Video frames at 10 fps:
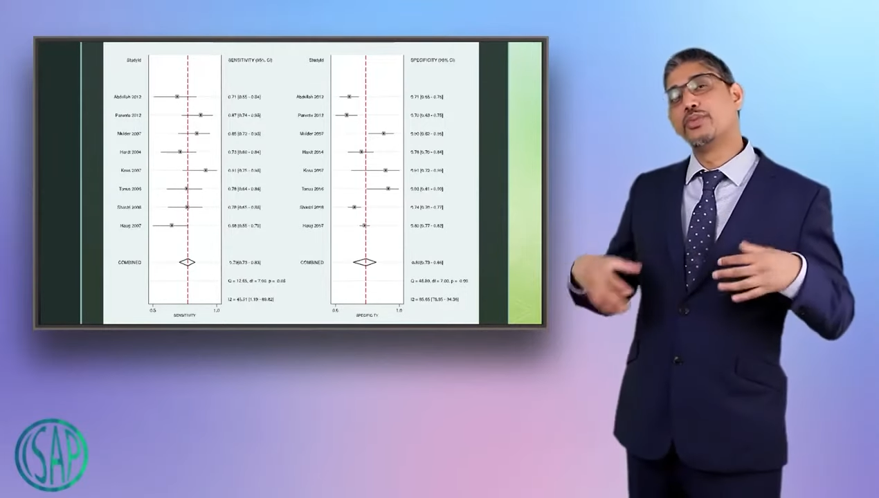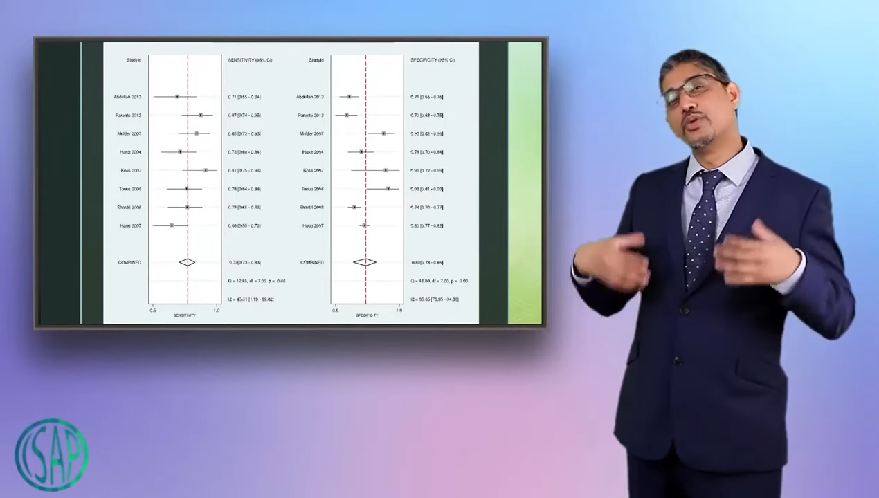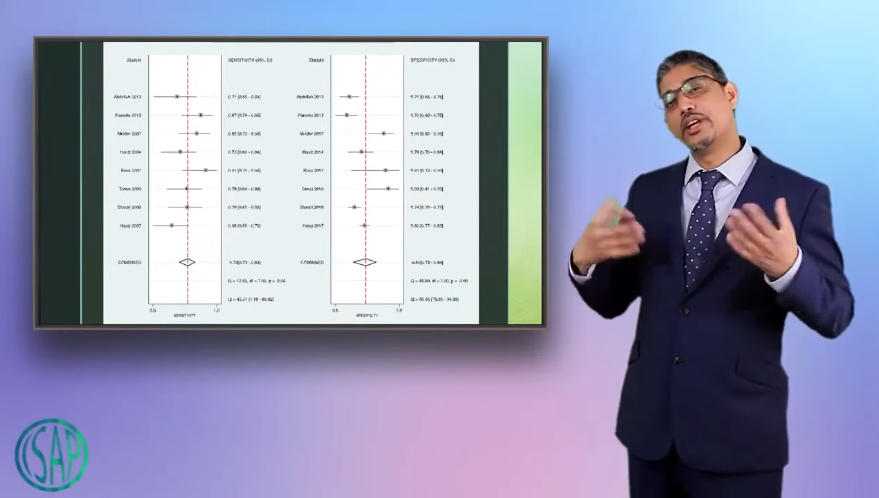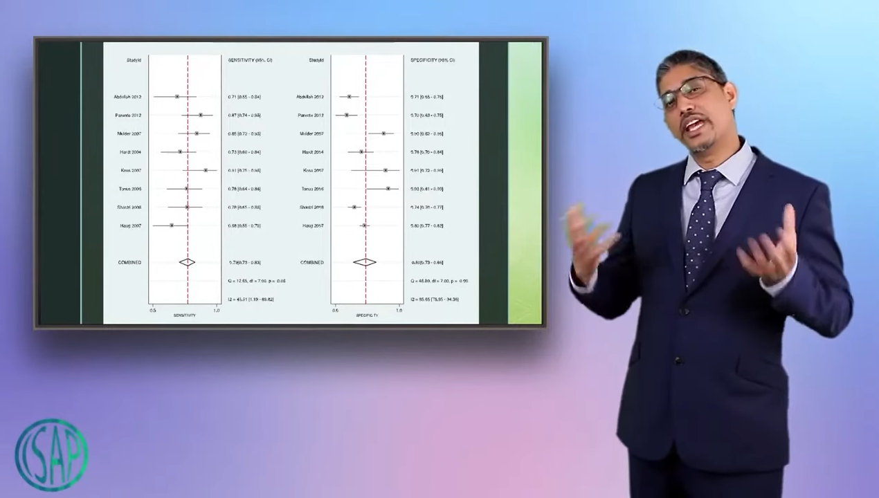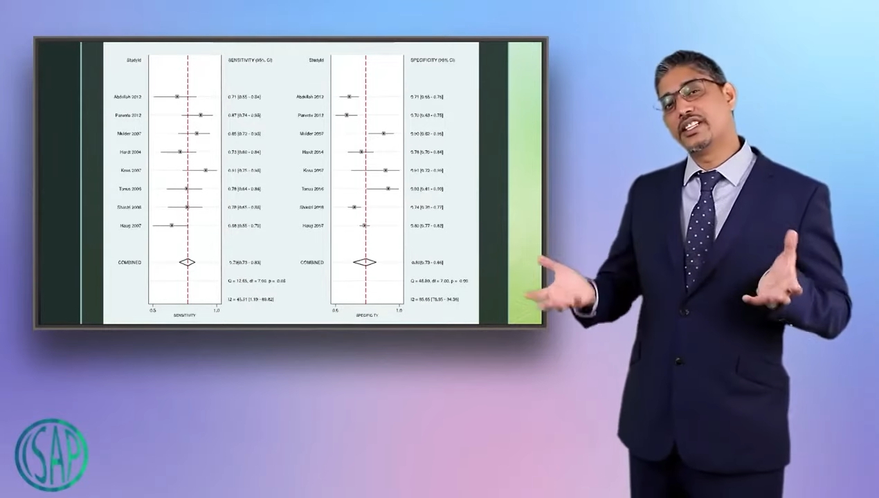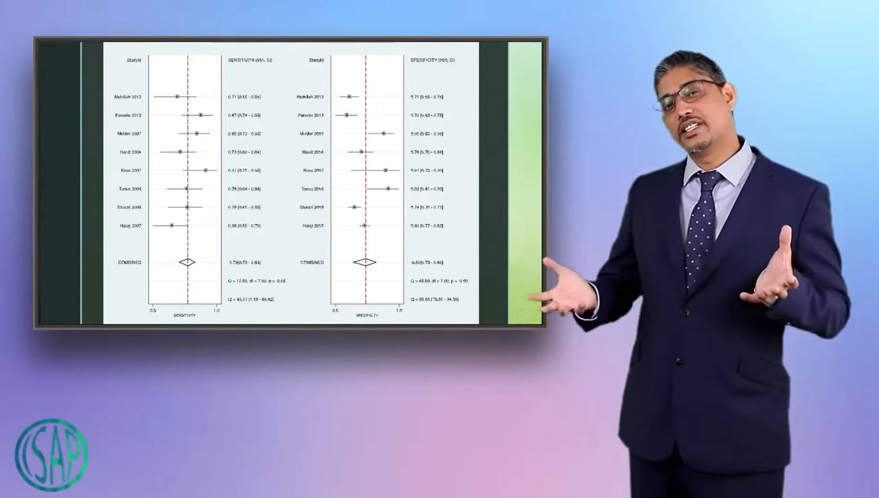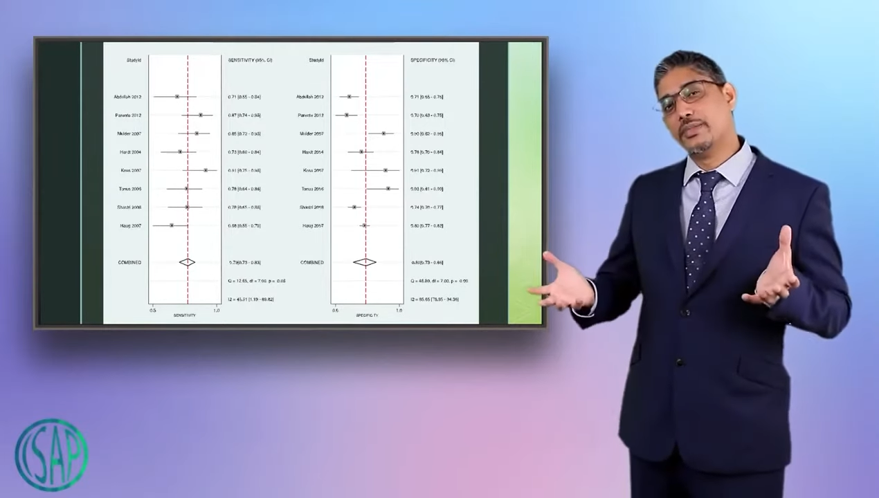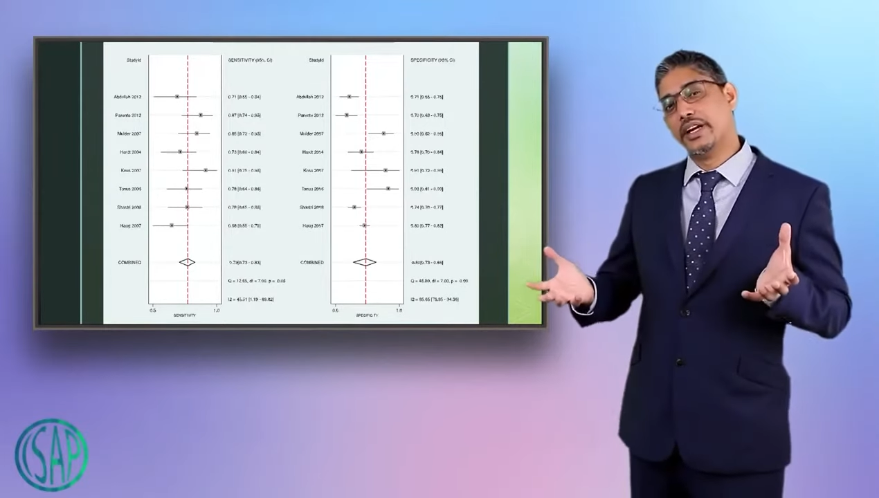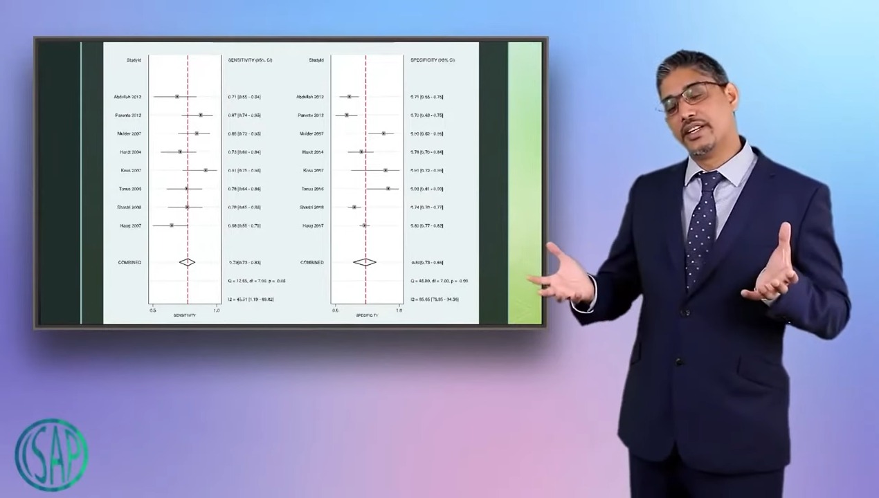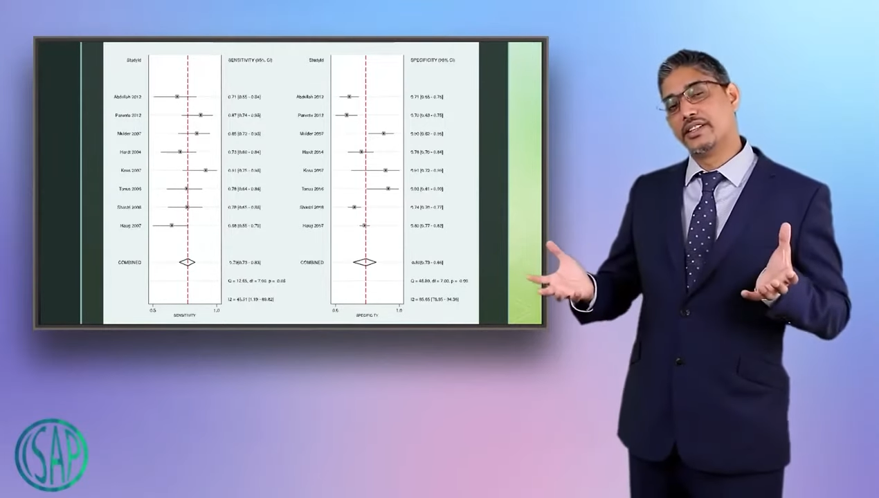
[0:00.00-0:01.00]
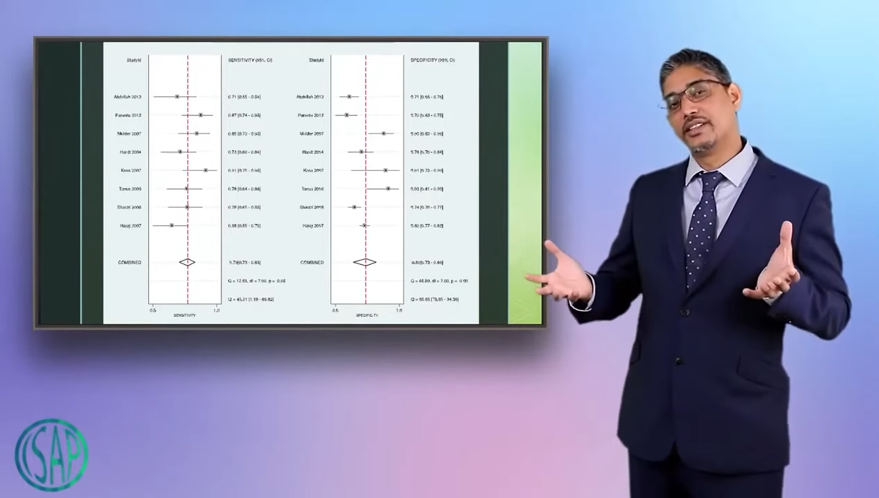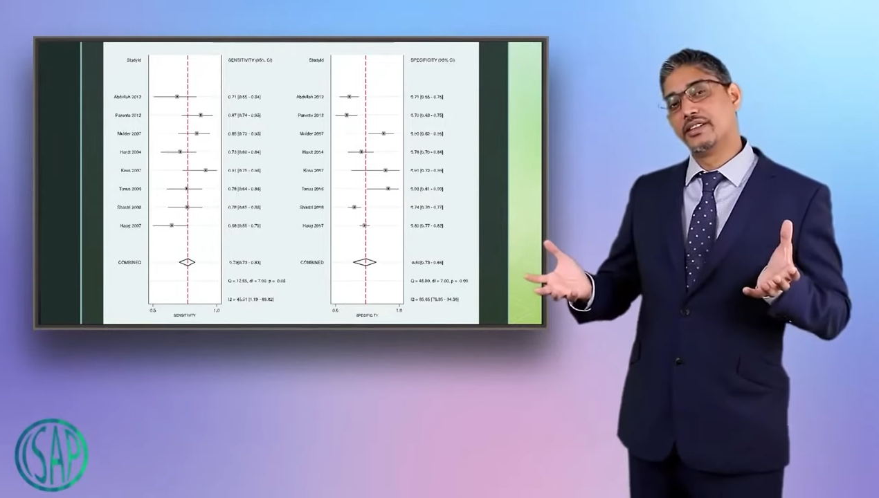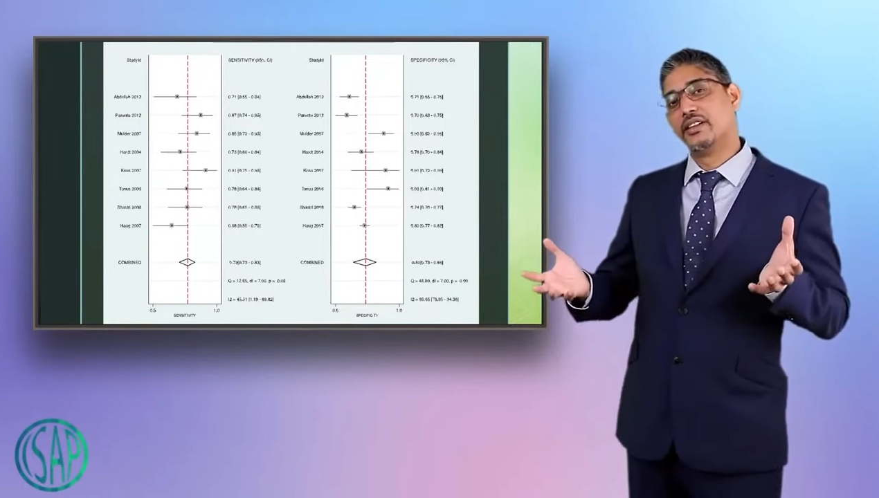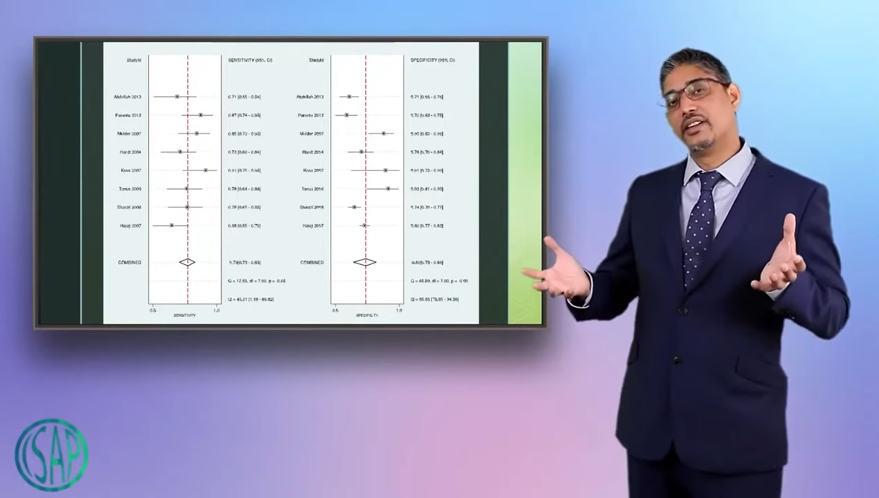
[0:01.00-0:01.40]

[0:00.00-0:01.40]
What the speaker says: pooled estimates